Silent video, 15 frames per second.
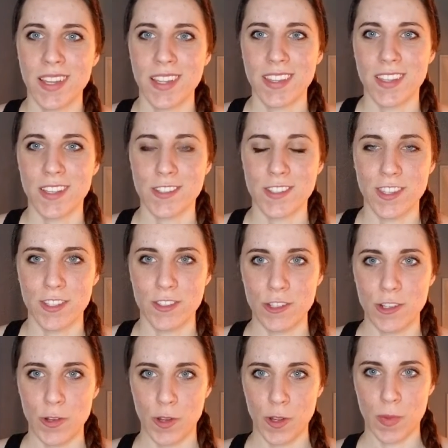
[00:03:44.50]
There's the
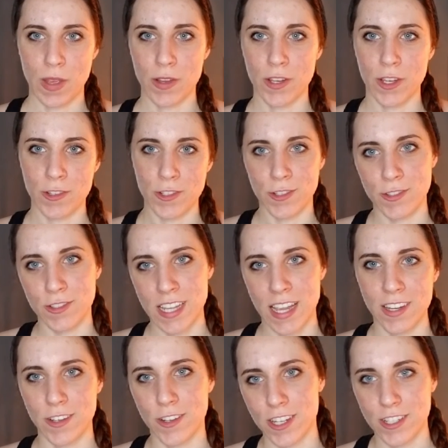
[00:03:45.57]
joke about you do
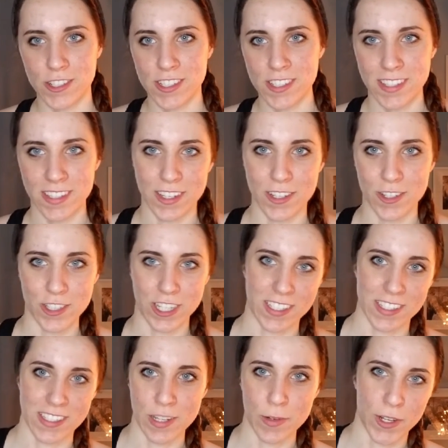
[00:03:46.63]
10 crunches and then you check to
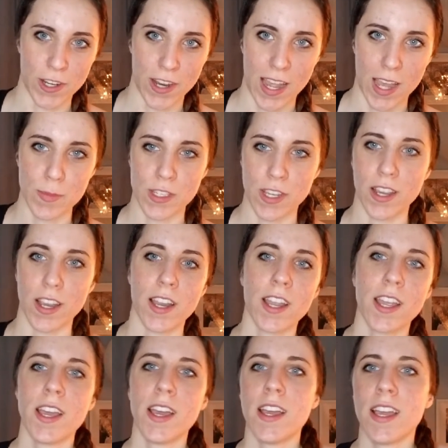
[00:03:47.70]
see where your abs are.
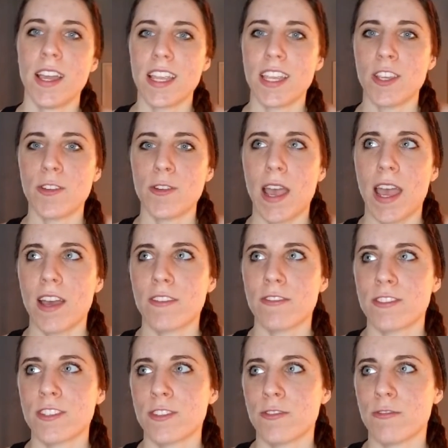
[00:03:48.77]
You have
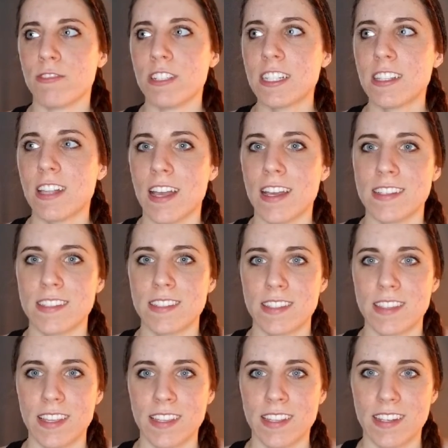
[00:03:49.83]
to realize
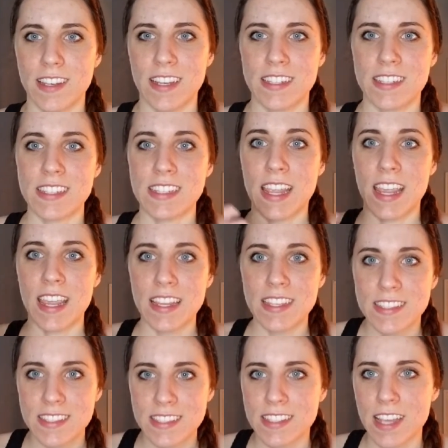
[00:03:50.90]
that it
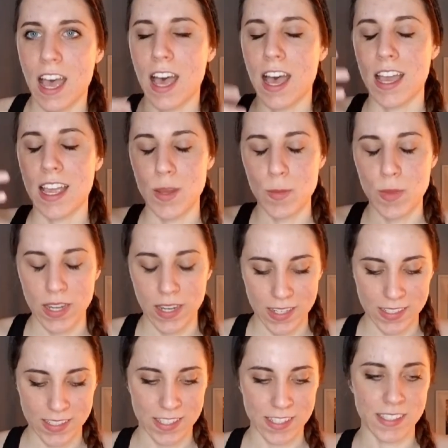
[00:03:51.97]
takes time and
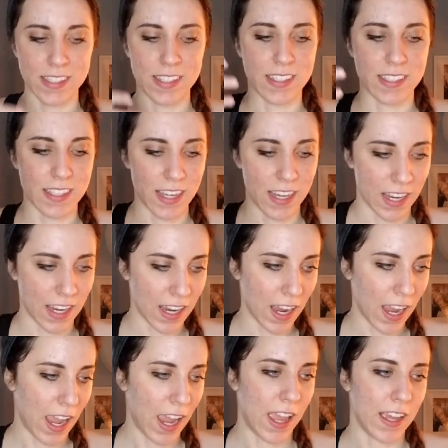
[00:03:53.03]
consistency
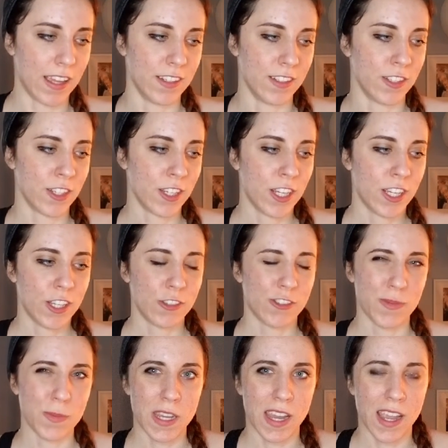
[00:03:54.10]
and
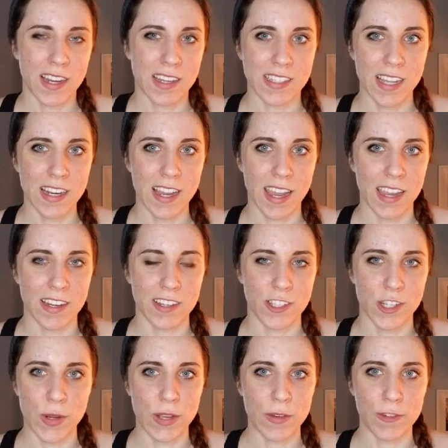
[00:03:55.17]
just being kind of dedicated
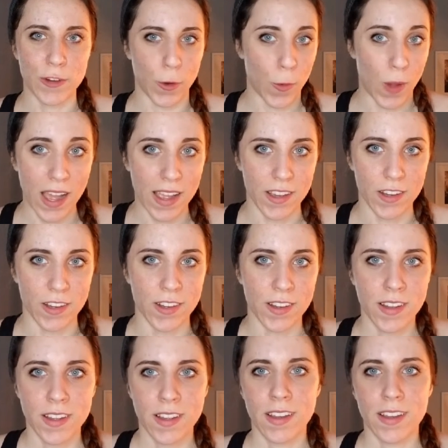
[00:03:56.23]
to it for a while,
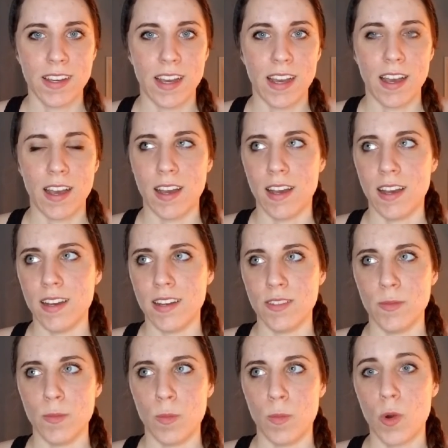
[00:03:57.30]

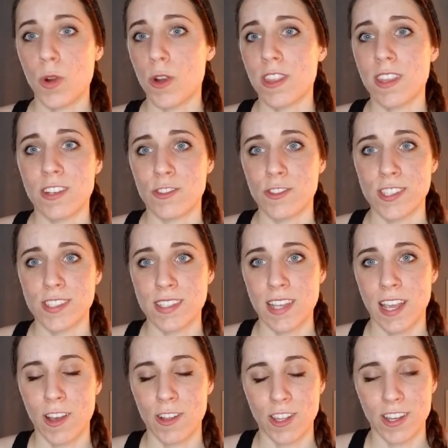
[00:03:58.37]
more than just
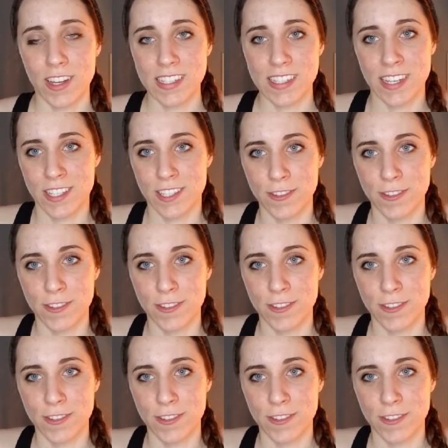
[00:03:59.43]
how long it takes to